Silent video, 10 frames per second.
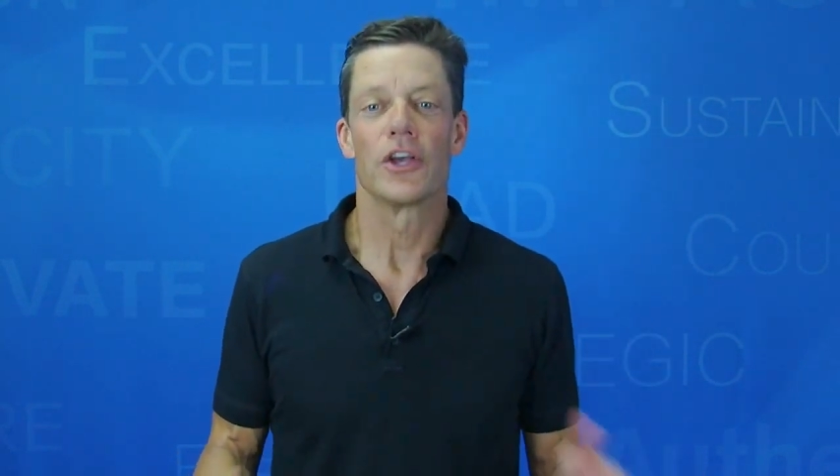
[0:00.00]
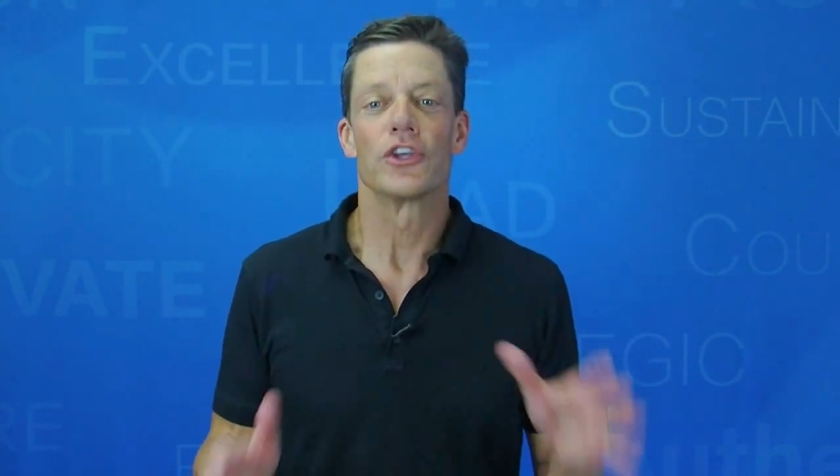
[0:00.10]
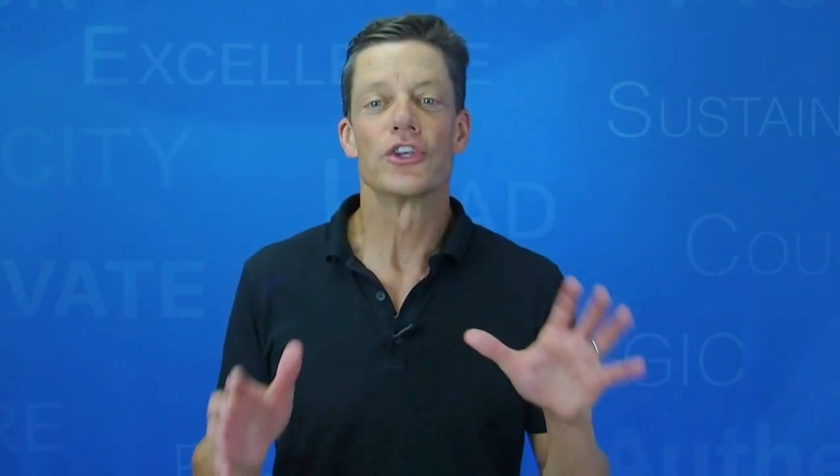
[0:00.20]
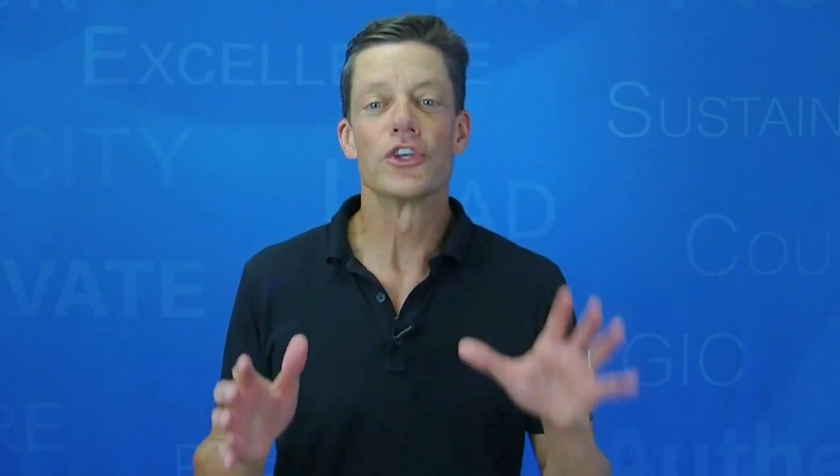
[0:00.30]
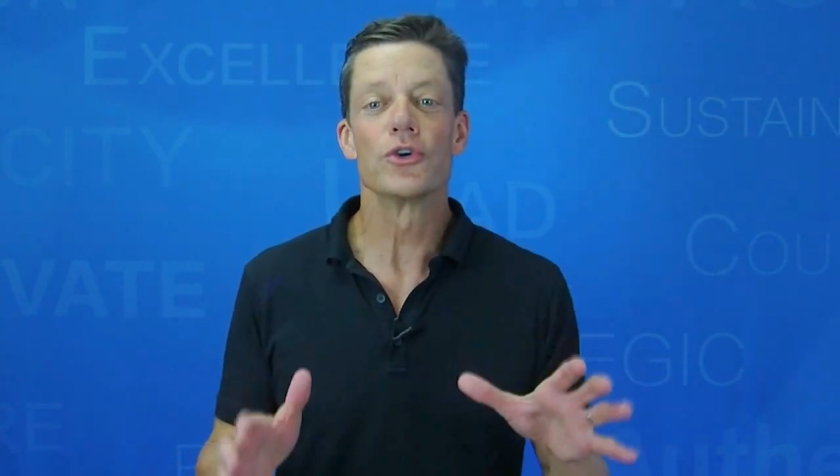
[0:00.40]

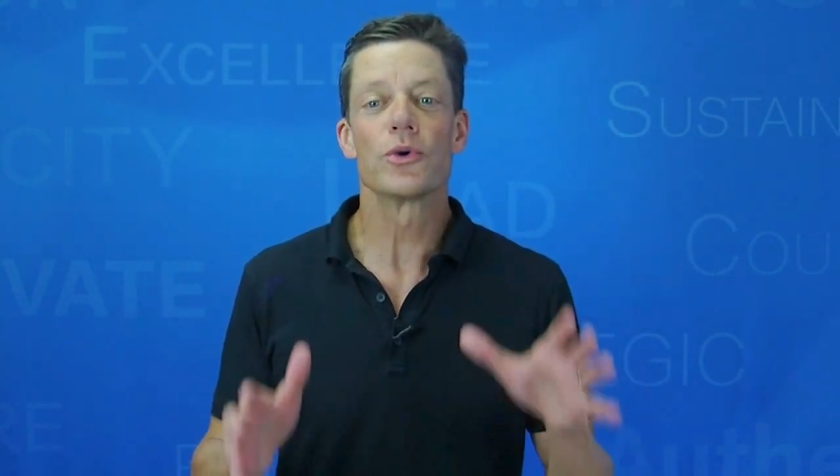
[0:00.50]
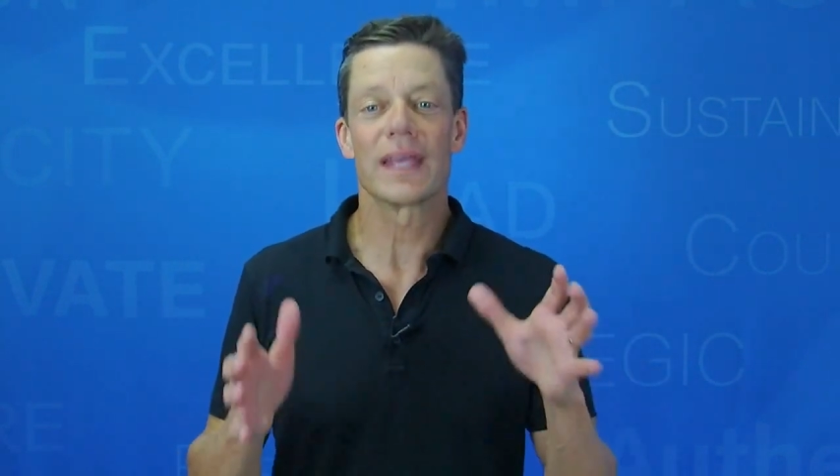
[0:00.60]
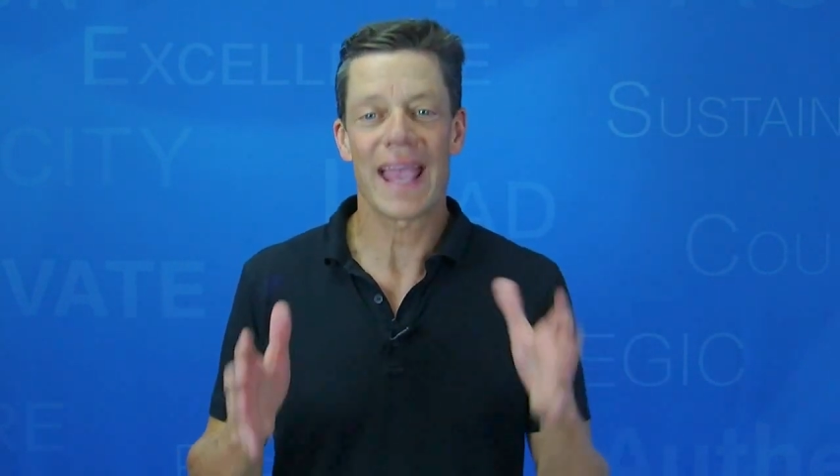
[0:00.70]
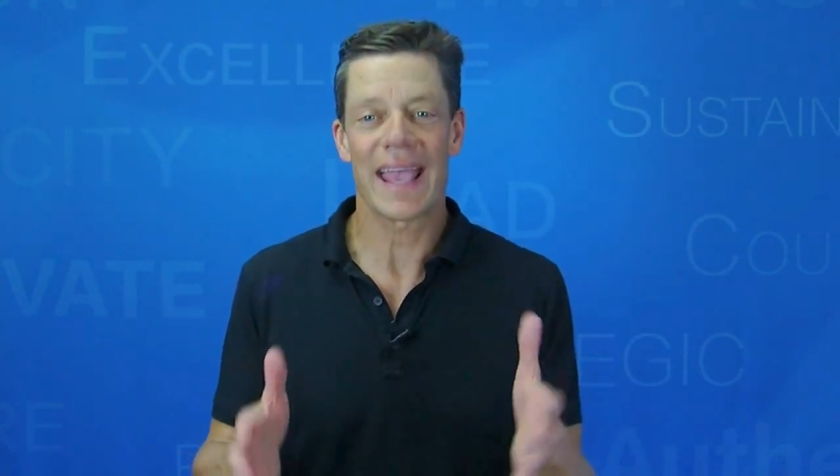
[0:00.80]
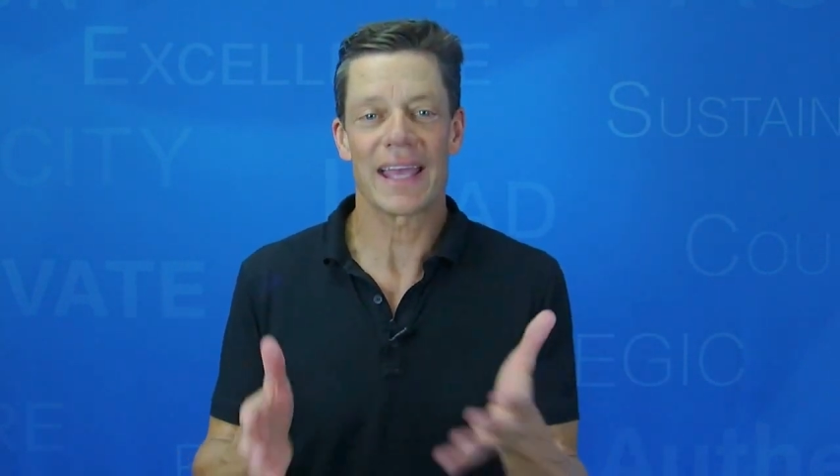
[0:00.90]
you
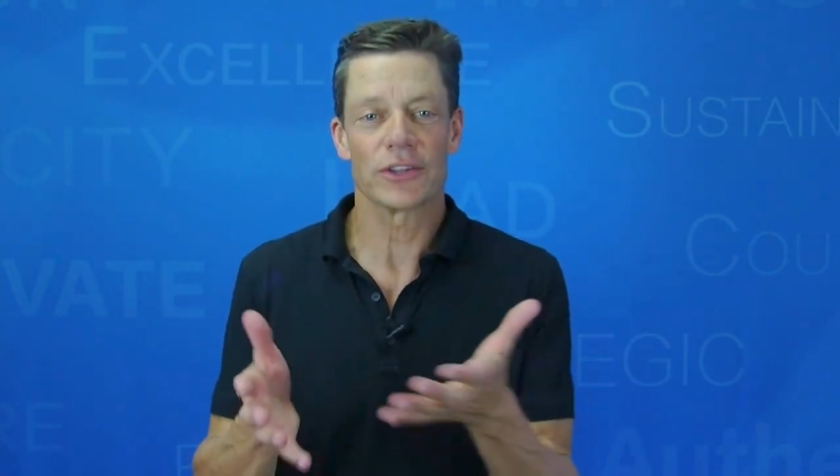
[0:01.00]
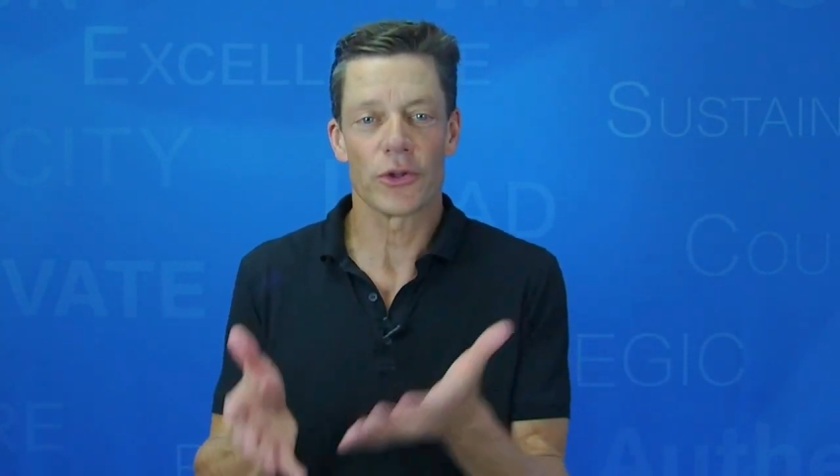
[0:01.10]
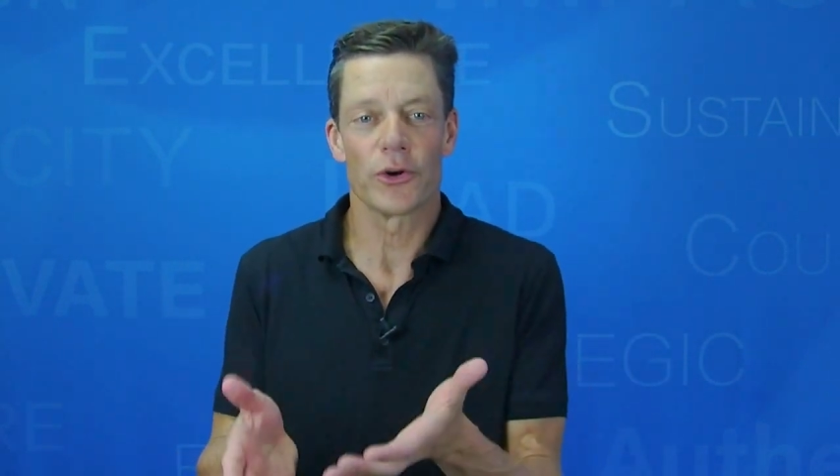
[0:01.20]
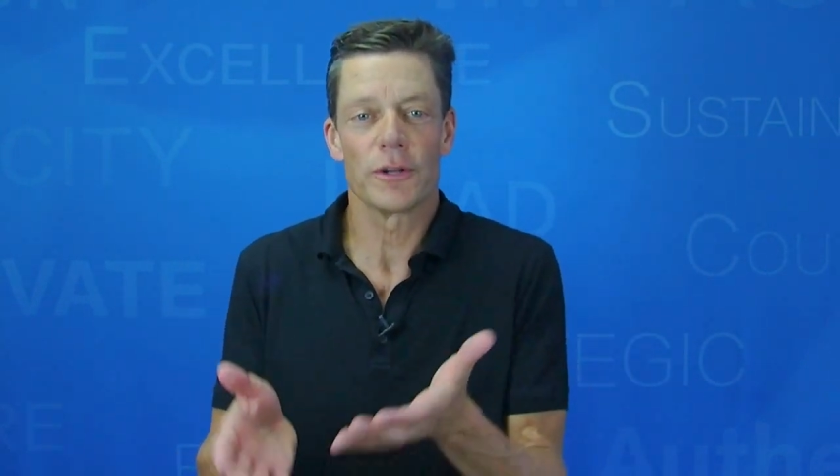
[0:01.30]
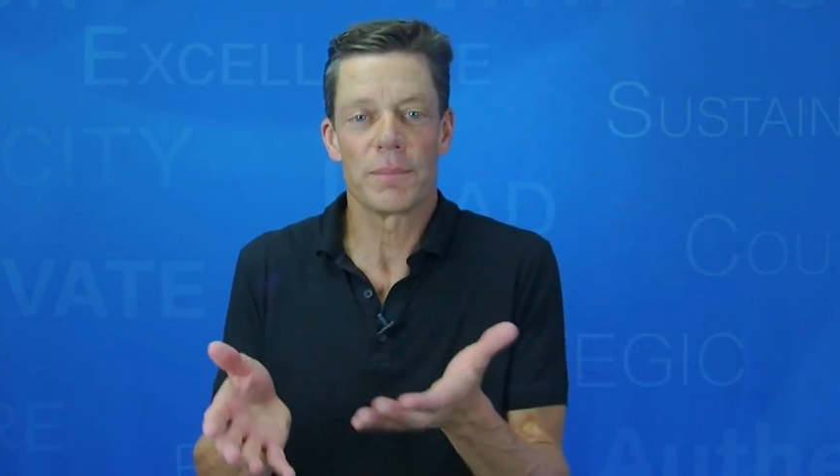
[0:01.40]
can learn to